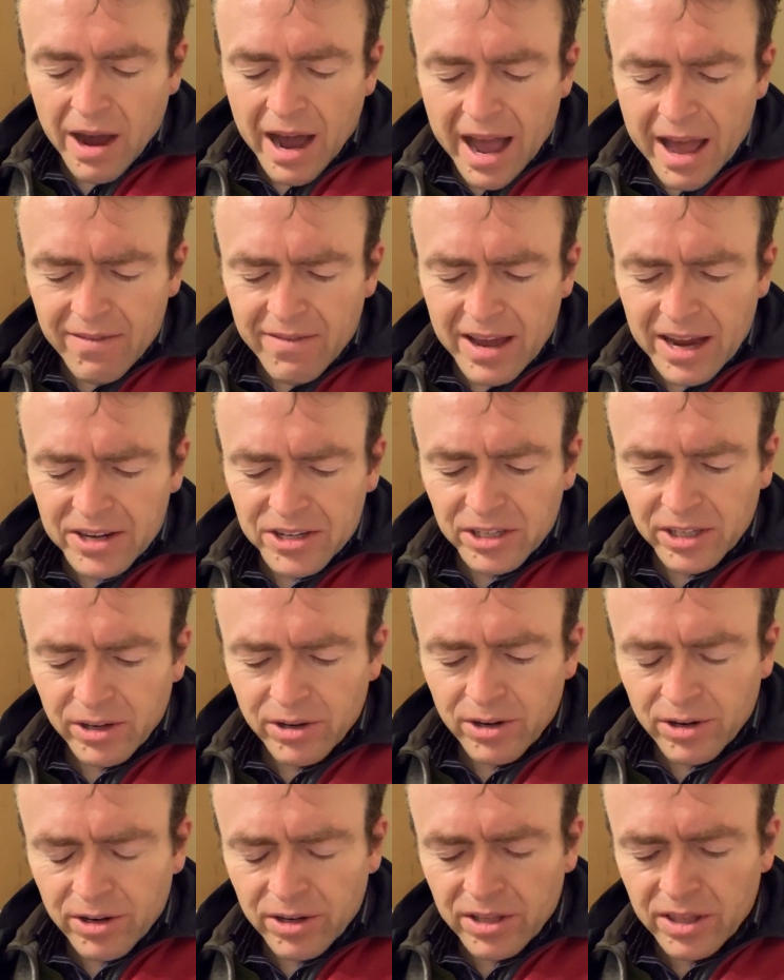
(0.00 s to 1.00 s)
I've actually
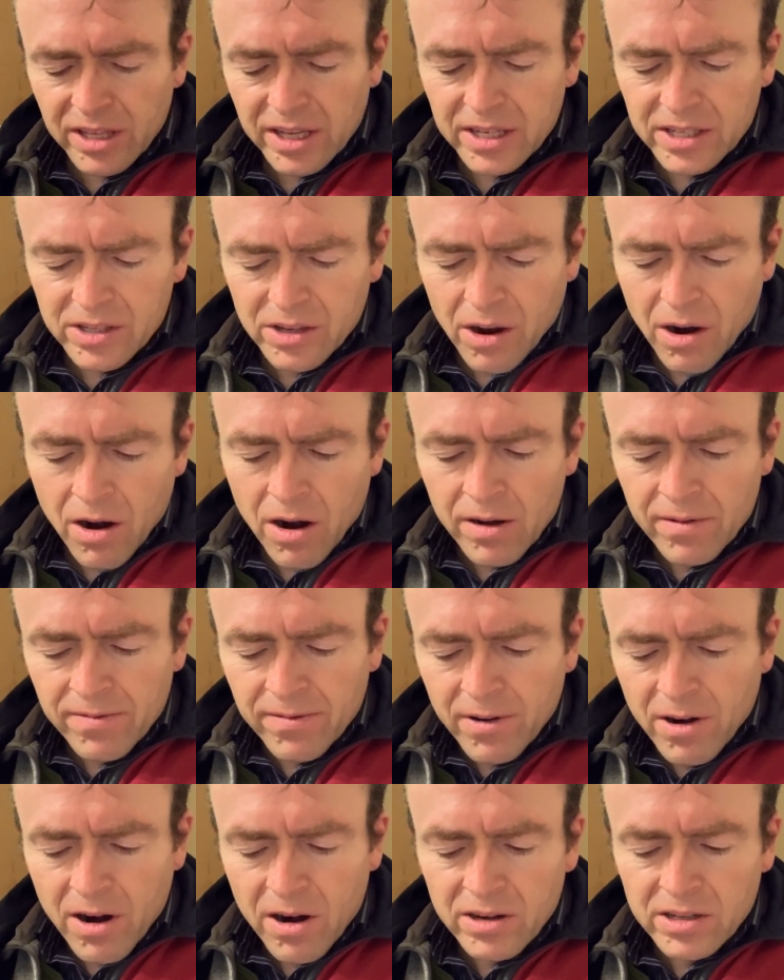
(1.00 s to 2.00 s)
heard this art
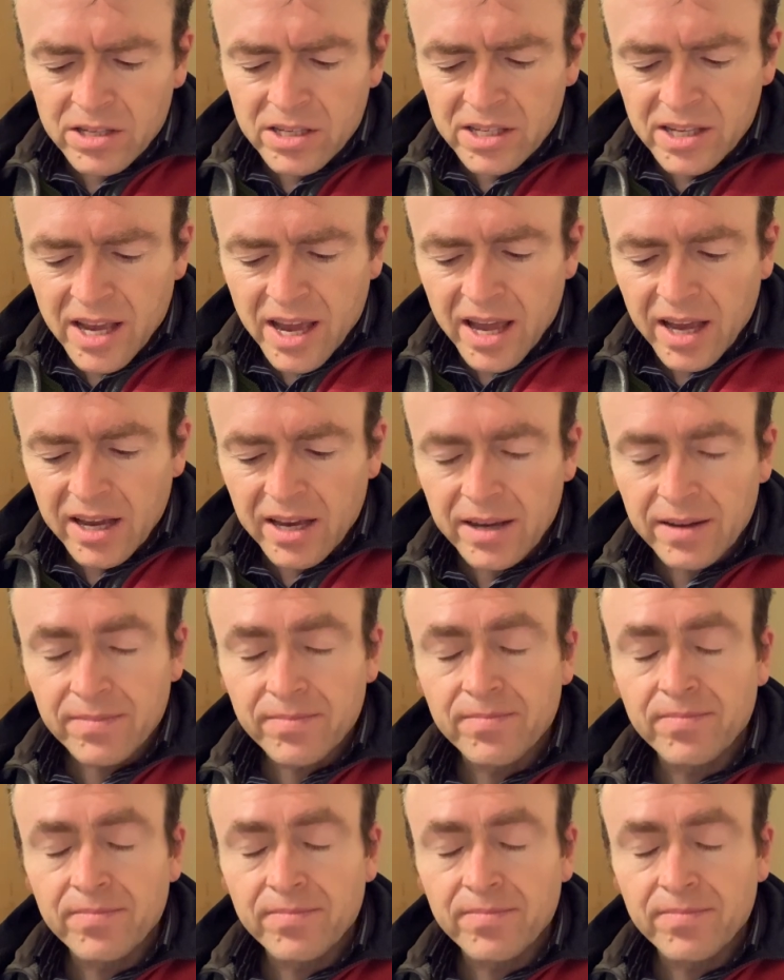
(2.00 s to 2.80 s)
for art's sake